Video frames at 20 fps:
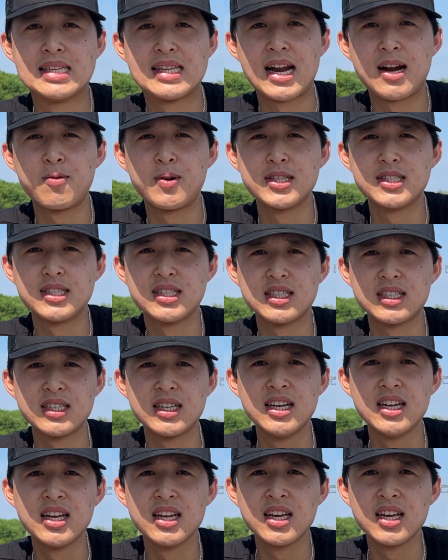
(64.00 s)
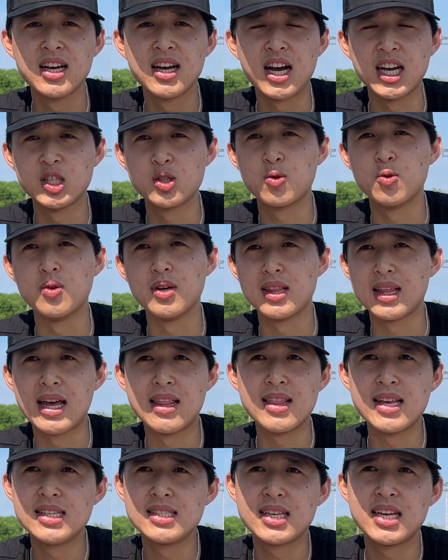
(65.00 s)
that I went to high school with. And
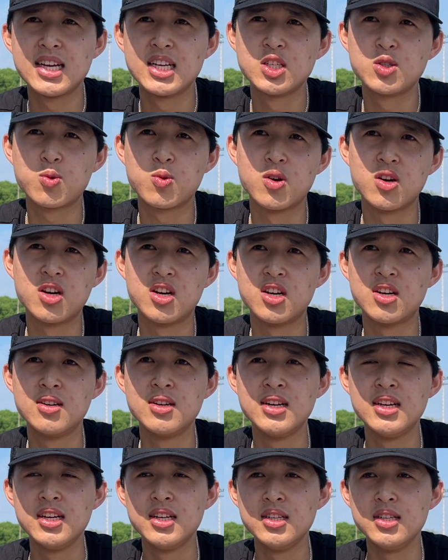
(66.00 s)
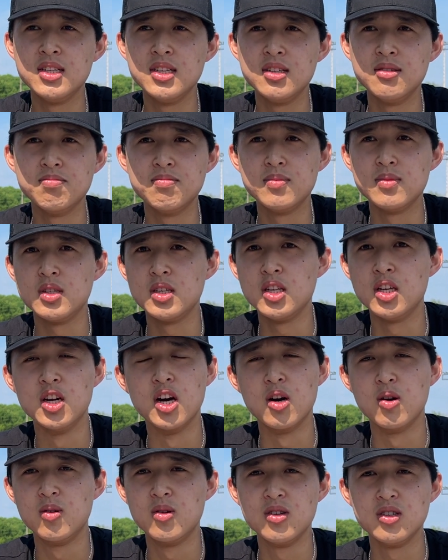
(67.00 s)
these kids were, you
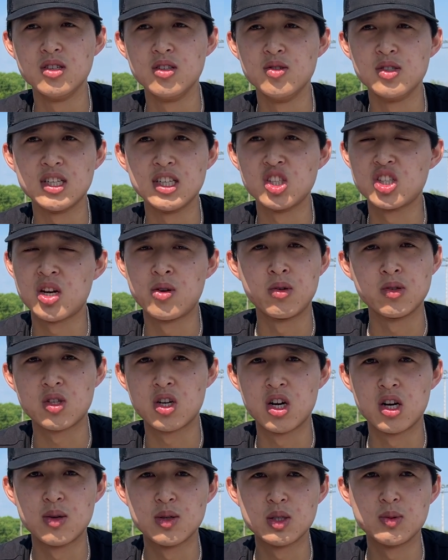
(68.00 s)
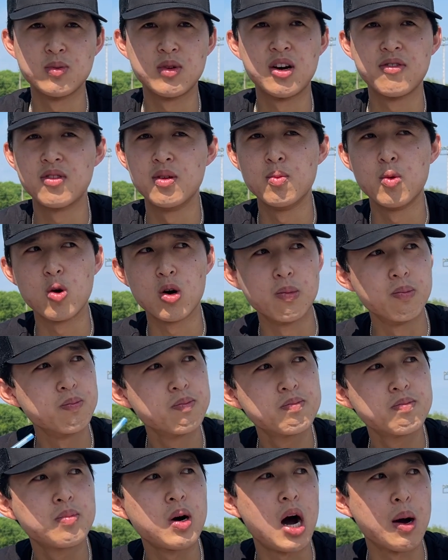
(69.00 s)
know, using general terms of the more
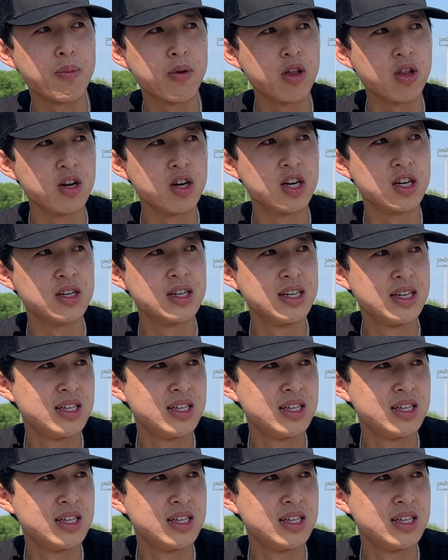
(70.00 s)
popular